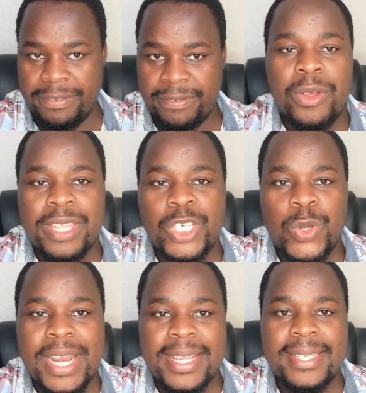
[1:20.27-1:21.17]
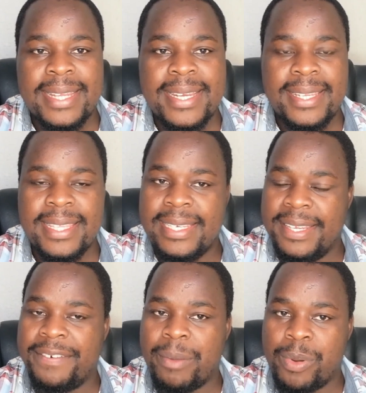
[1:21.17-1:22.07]
Now that you understand the
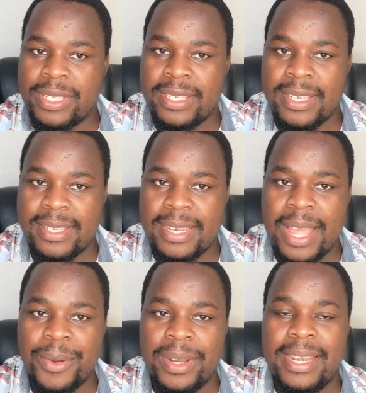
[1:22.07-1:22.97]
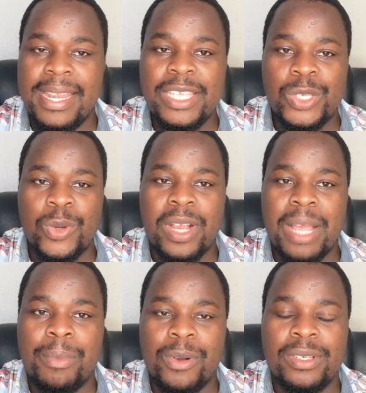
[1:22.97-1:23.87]
different processors, now let's talk
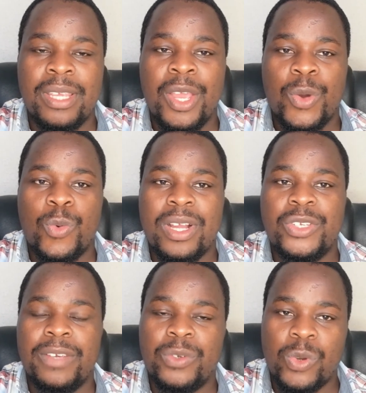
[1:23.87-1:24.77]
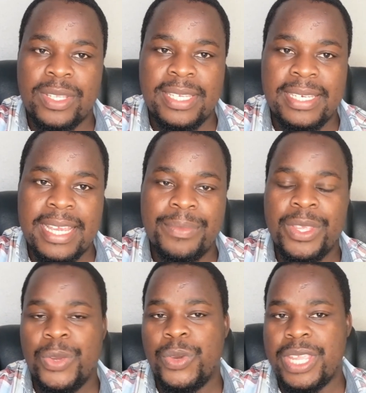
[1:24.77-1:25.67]
about what you have to consider
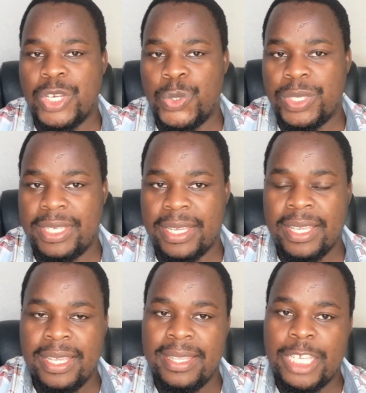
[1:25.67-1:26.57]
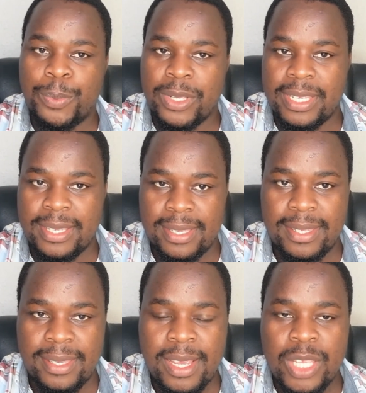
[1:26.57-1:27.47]
when you're choosing these
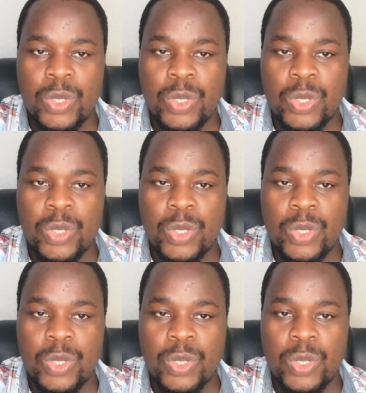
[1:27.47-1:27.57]
processors.